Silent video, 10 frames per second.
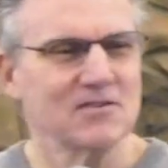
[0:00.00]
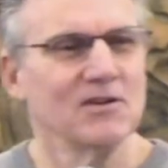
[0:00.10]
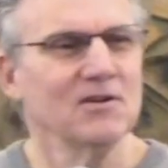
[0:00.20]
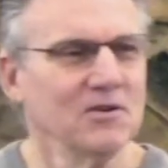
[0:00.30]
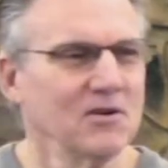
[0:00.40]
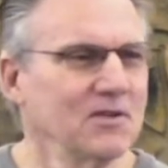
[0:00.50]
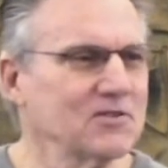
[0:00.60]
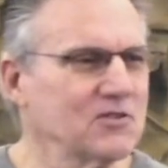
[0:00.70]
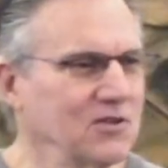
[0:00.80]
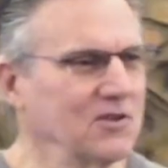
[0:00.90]
She knew
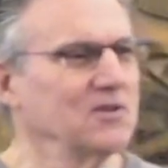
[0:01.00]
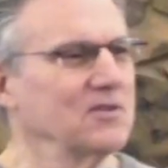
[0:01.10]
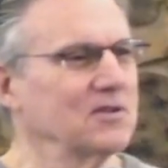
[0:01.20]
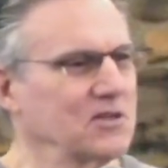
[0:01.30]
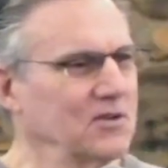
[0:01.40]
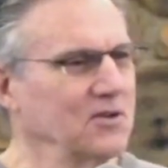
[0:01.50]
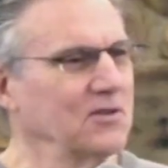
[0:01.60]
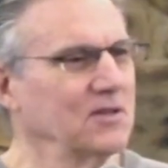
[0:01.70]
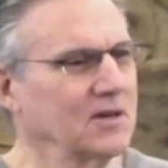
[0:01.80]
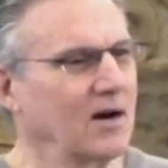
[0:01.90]
that she knew that she
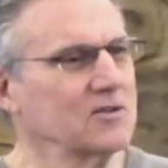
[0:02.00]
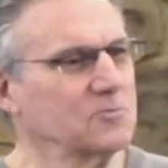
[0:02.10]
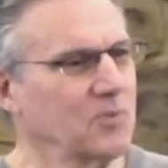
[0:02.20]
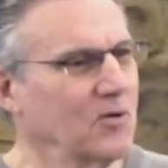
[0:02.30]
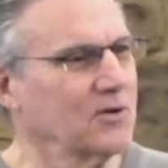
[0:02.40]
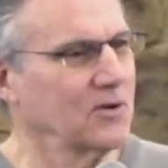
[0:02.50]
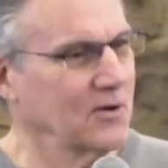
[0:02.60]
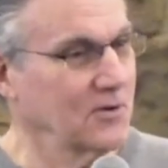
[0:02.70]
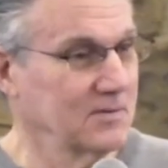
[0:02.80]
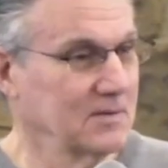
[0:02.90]
knew that God spoke to
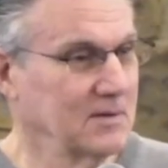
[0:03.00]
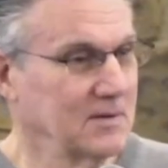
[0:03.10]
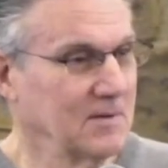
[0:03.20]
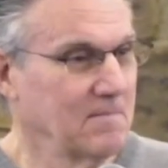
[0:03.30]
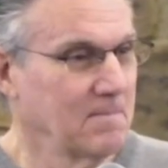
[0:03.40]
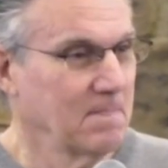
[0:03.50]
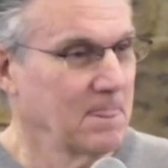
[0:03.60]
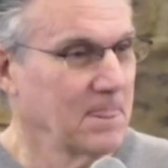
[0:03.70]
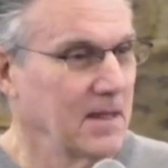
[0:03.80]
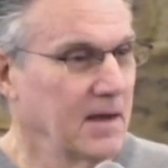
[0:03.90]
her.
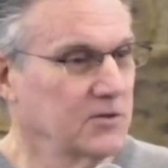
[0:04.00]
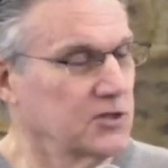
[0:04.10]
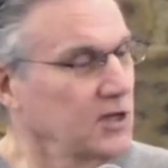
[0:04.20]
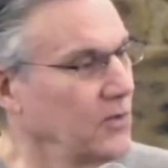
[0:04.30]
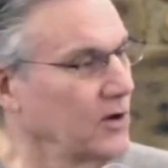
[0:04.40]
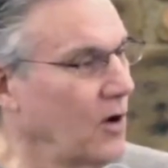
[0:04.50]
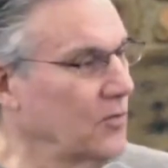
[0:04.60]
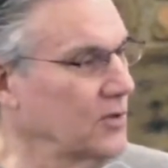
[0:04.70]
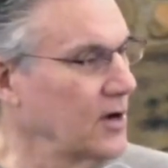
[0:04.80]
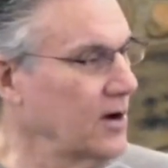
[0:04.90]
And she went
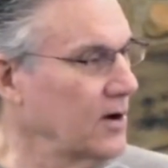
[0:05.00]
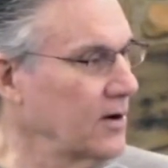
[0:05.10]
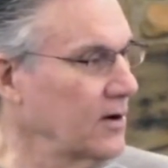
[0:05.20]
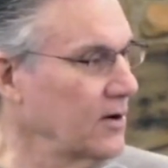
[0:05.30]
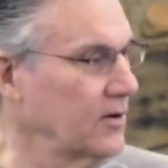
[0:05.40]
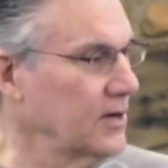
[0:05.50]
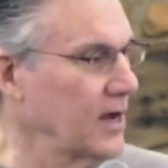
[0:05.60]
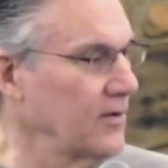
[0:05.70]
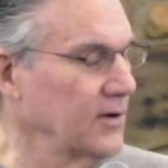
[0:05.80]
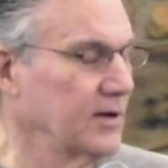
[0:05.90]
over there, her and
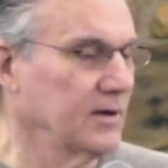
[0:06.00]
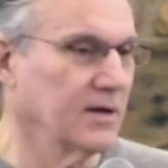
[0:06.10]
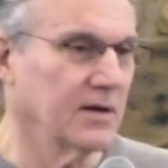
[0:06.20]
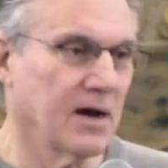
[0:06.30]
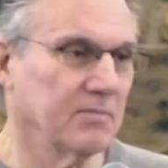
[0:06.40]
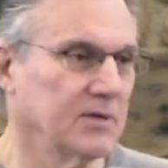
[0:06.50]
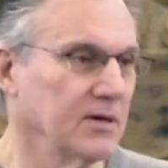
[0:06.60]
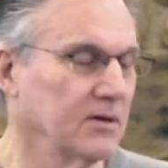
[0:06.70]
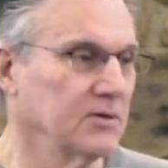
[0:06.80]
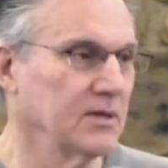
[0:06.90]
David, and, and I'm
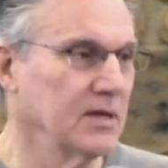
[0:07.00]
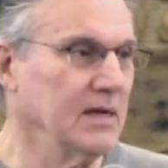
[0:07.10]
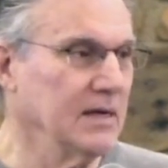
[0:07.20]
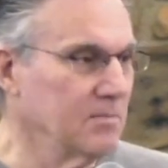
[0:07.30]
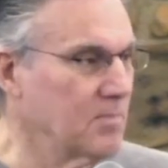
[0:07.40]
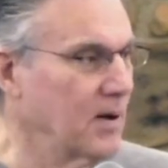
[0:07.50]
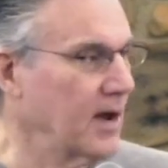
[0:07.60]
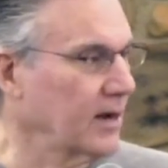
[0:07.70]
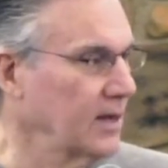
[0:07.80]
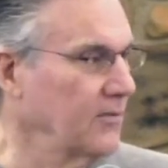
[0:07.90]
telling you, the
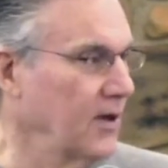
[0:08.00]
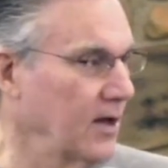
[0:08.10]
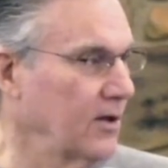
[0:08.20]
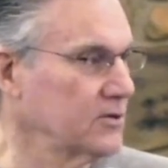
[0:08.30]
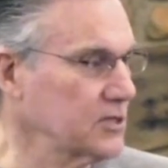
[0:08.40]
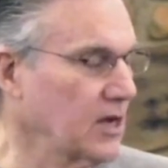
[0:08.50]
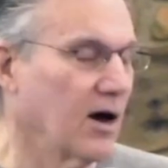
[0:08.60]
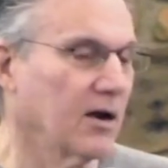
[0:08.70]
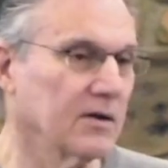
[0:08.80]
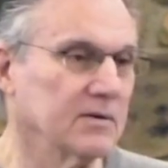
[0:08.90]
impact they've had on
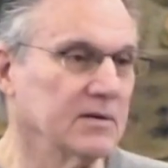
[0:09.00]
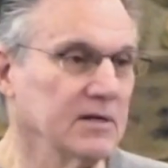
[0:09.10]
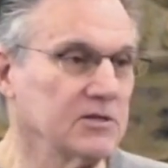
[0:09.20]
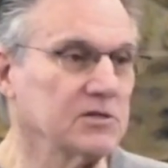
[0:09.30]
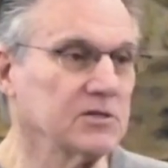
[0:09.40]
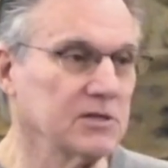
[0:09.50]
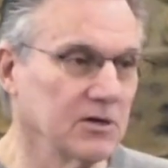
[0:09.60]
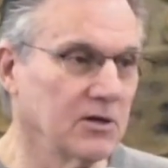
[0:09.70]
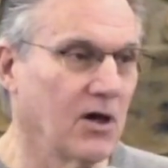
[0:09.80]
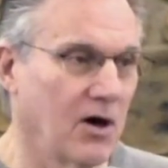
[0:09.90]
Scotland is
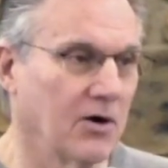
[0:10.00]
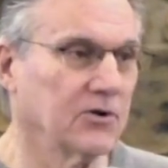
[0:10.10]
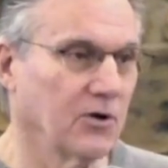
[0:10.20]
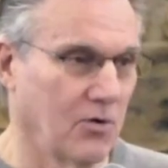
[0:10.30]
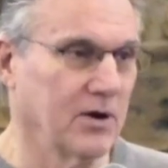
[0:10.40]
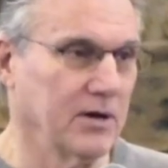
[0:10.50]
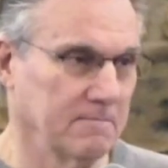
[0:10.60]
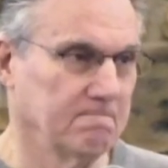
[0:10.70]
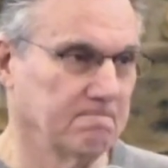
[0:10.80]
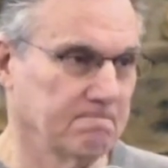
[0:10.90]
still
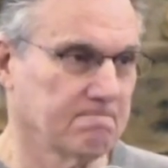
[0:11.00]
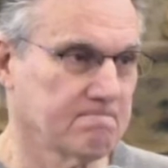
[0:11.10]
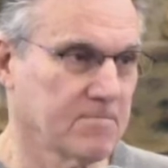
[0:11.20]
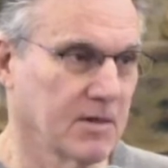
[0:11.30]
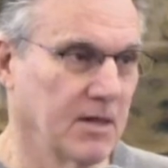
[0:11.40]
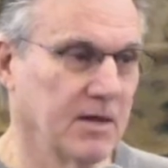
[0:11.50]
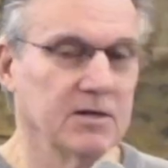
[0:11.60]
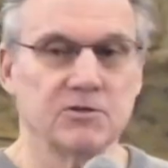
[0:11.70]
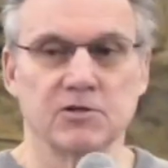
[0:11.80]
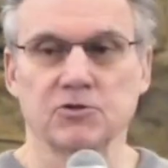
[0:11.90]
ongoing. They
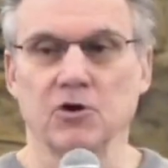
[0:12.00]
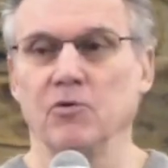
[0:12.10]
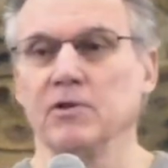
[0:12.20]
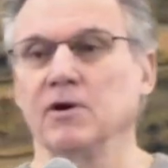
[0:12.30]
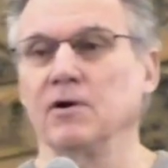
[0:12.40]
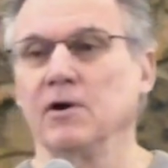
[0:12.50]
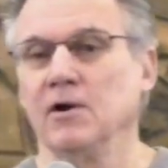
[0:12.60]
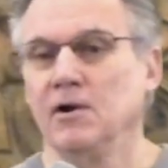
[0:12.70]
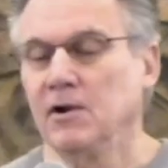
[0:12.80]
didn't just go over there